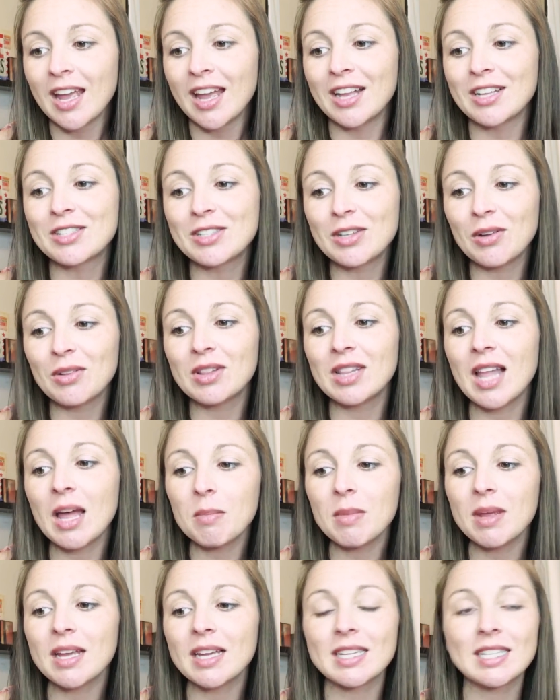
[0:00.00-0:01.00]
And so
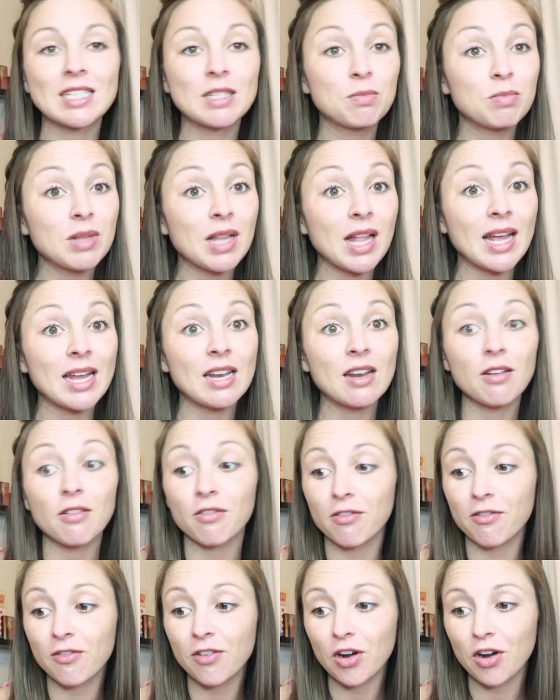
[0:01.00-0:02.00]
let me explain
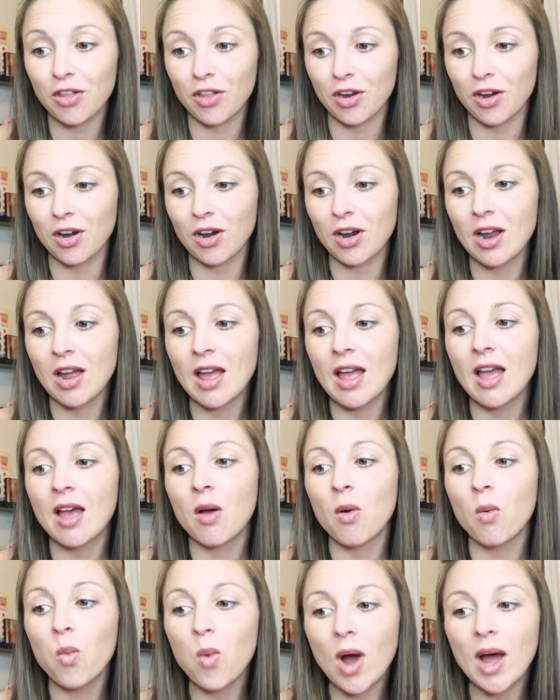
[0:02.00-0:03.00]
further
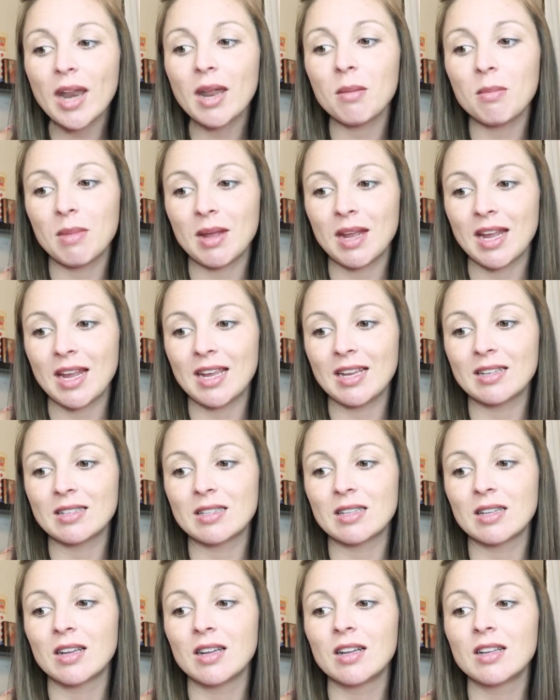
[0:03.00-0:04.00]
what it
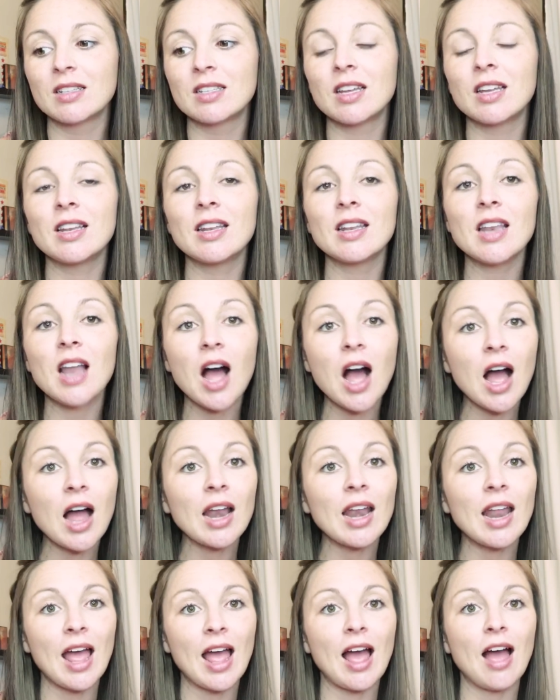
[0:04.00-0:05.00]
means to
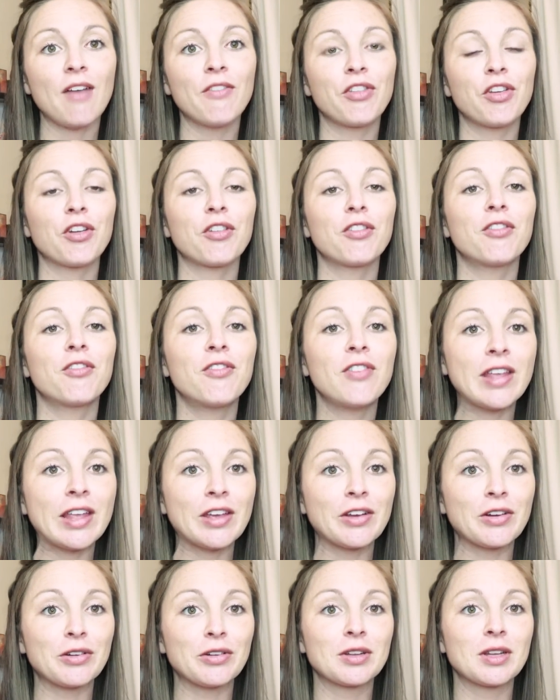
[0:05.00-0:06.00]
not have your
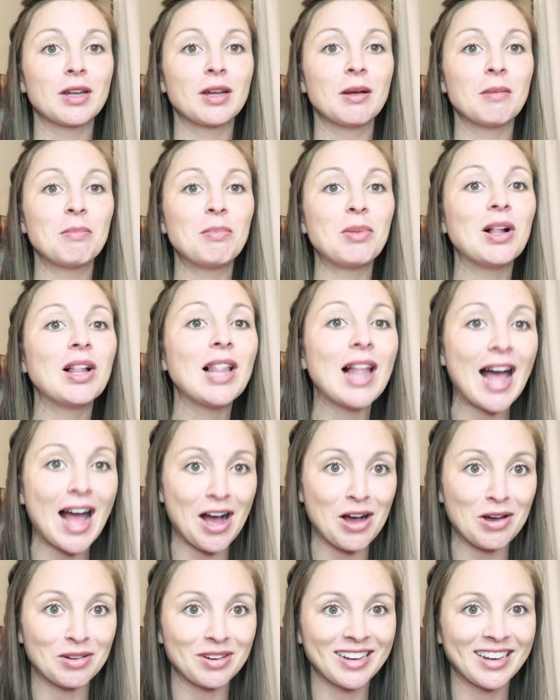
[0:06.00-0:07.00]
field
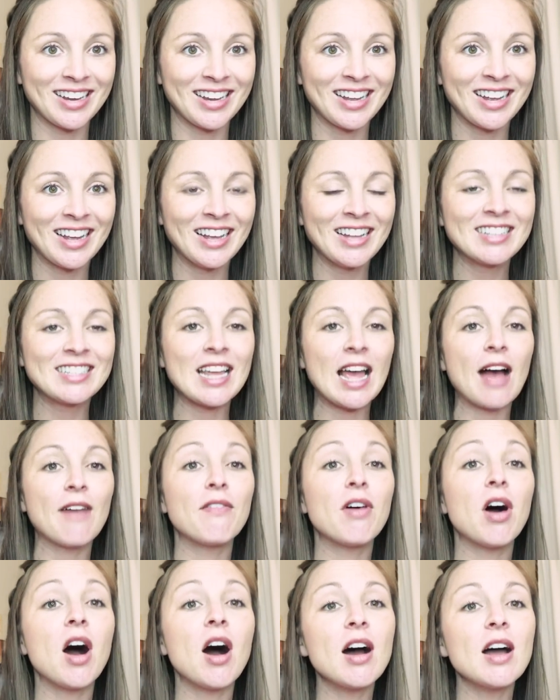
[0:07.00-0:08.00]
plowed, to
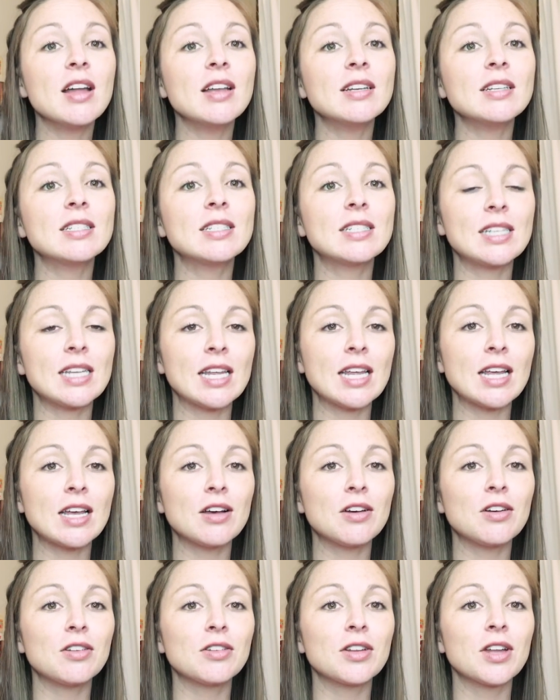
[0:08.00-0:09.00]
have
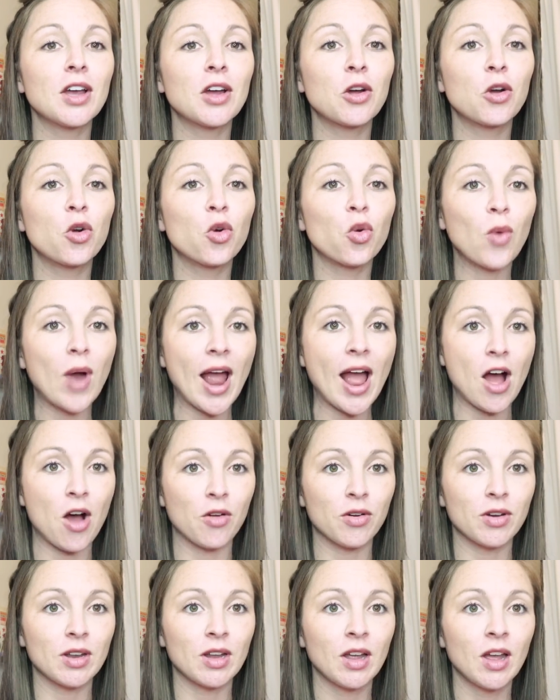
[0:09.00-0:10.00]
untilled
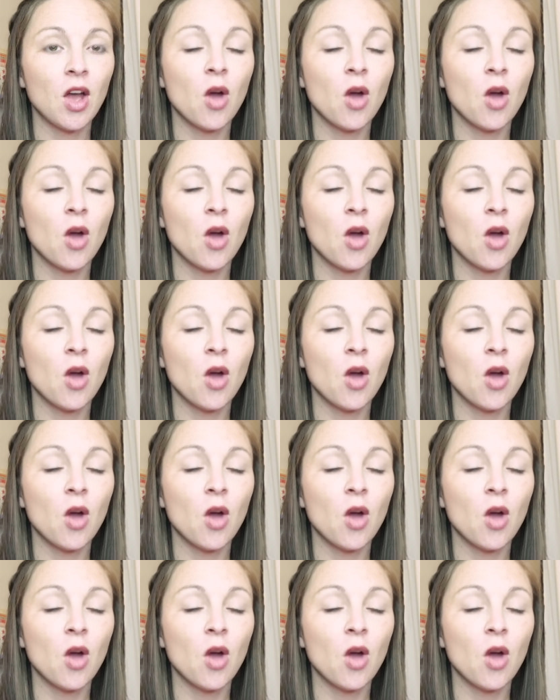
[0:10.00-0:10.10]
ground.